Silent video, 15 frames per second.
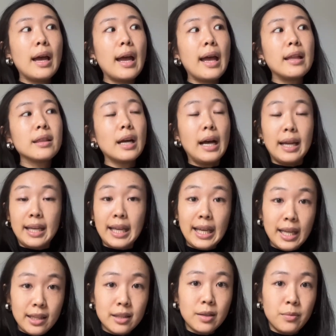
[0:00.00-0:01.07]
And the
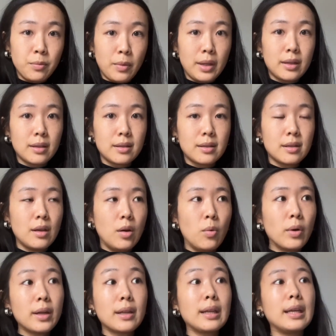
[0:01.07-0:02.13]
hidden ones,
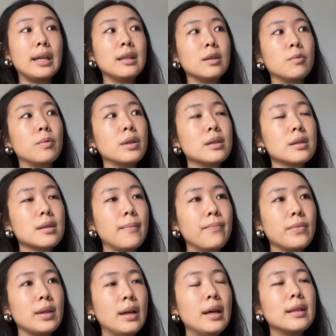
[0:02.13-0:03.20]
what are the hidden ones?
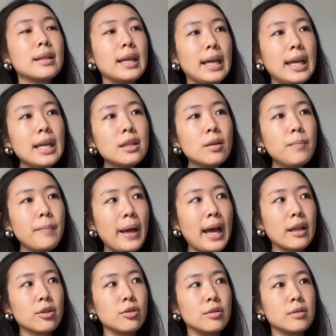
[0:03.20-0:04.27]
The hidden
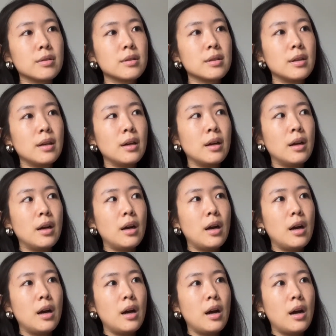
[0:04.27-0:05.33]
patterns
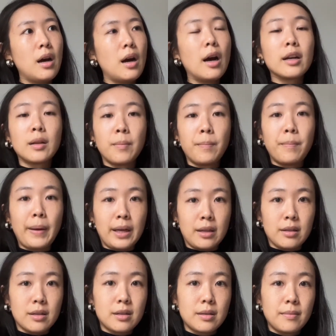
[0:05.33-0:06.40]
are the
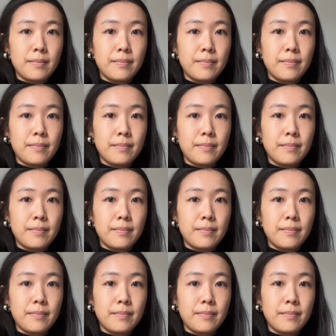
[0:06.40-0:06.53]
biggest